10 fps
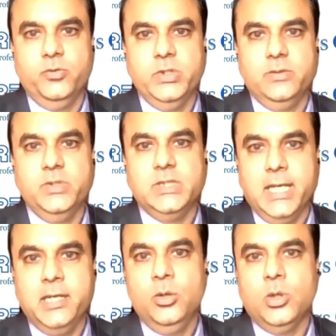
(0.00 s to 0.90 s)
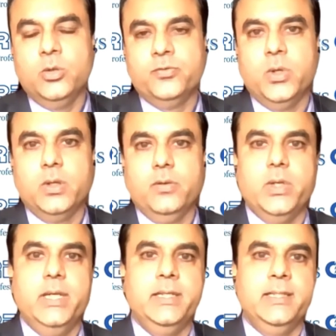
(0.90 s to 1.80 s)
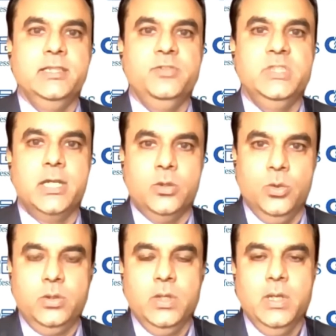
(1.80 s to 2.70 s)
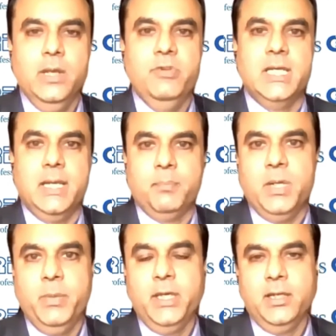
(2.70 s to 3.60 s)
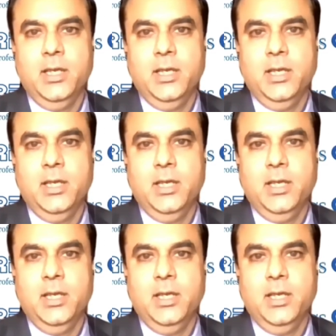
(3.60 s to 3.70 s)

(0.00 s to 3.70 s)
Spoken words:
which are in lookout for entities which are good, which are upcoming.